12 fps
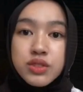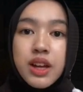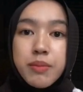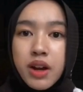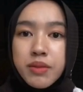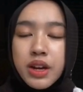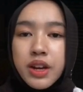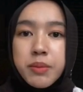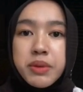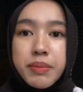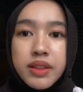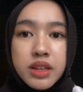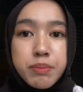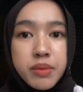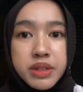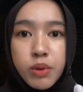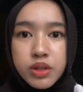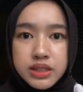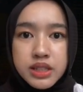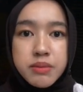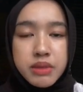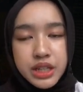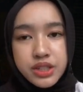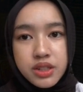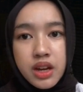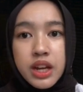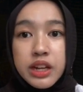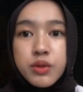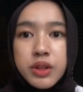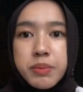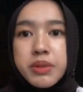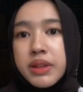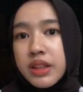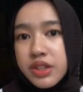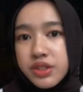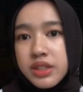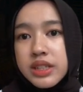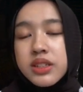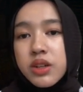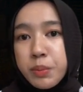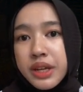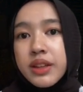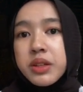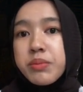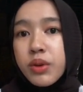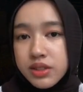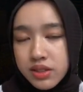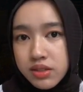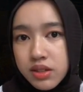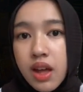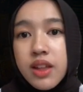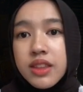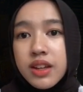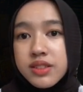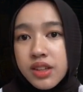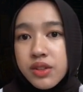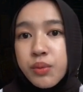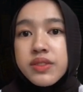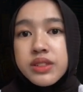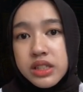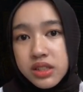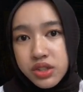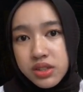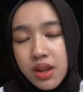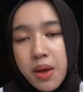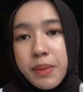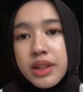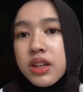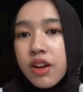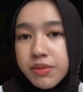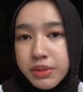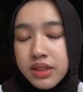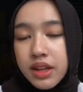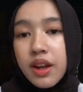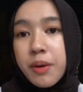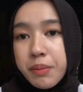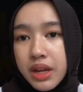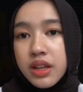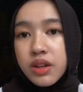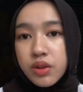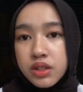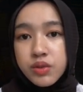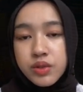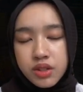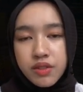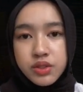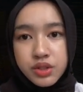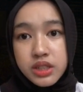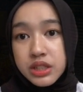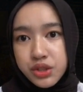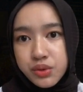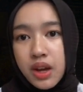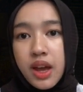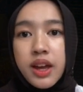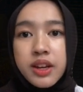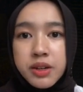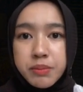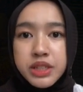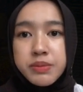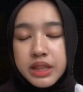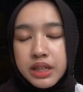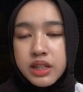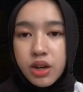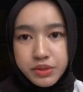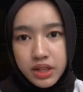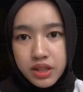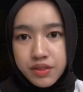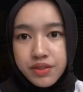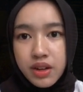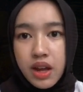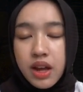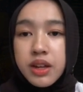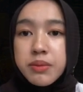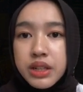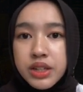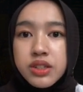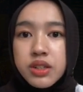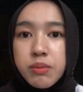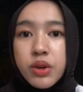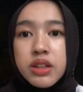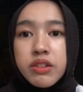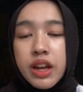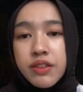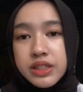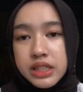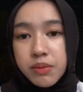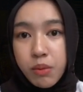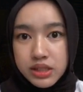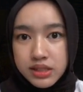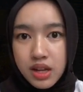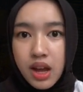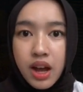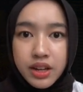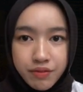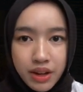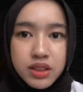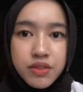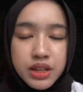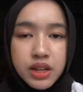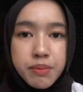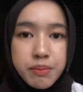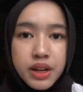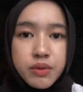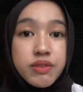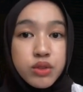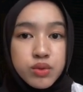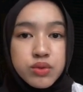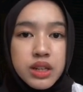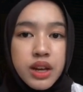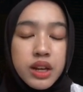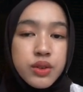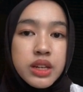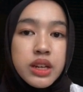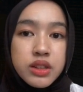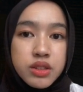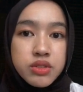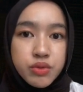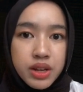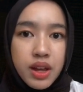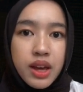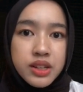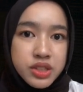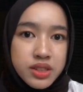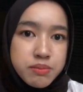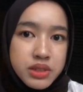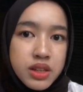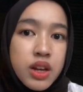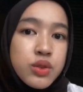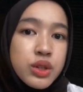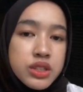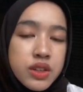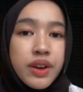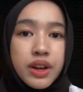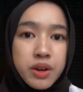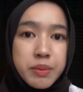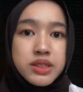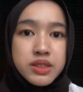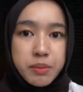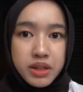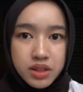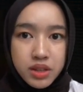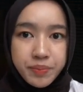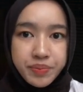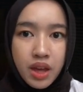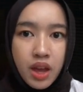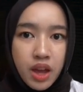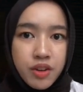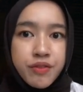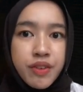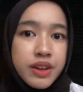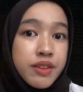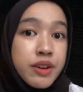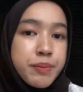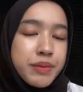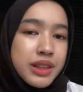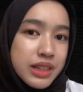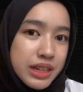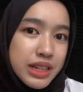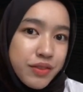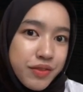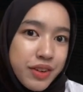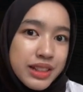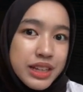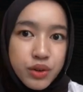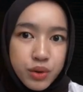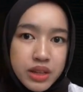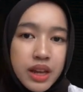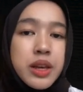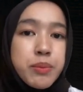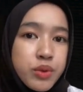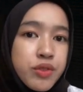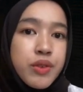sum up, implementing public policy in Malaysia into implementation is a complicated procedure that starts with decisions by the government that are made in order to resolve social issues and accomplish particular objectives. In Malaysia, monetary and fiscal policy are effectively combined with tools including interest rate adjustment to achieve economic stability, environmentally friendly growth, and improve